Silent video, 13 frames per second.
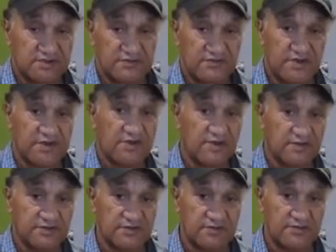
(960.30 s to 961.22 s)
right along
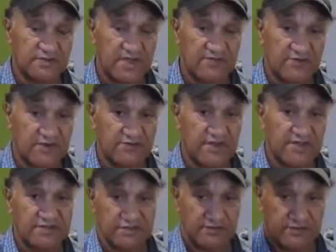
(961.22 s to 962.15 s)
to Cape Runaway
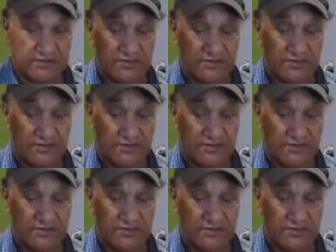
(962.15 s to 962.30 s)
to